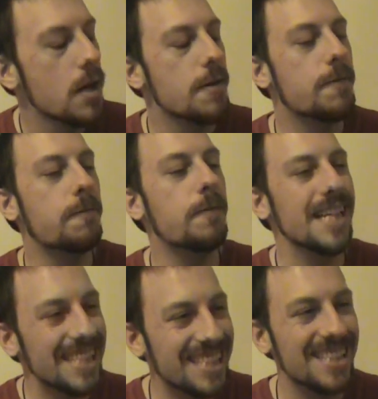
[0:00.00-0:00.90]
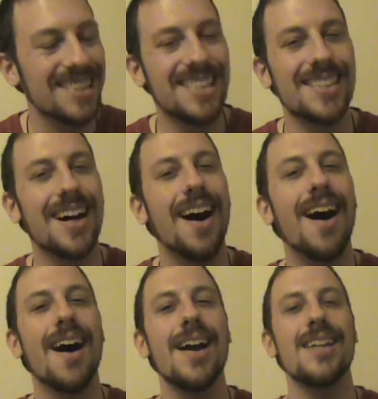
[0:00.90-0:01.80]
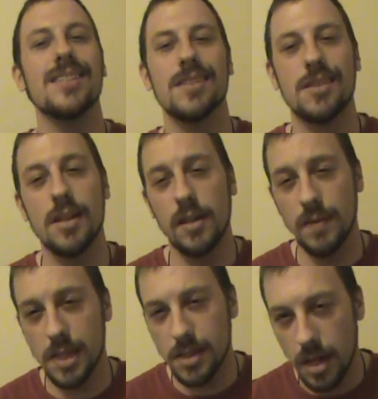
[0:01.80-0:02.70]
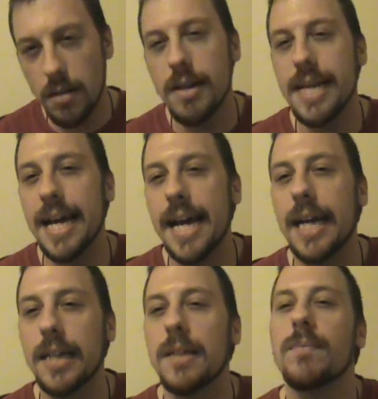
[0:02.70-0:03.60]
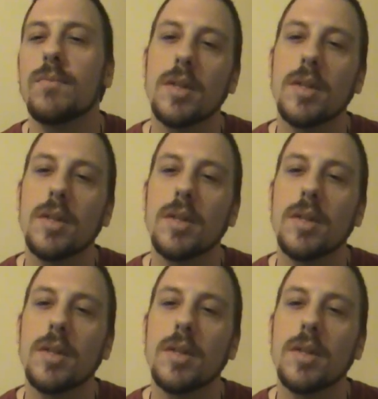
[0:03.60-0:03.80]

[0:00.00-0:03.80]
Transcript: Fixed signs of the zodiac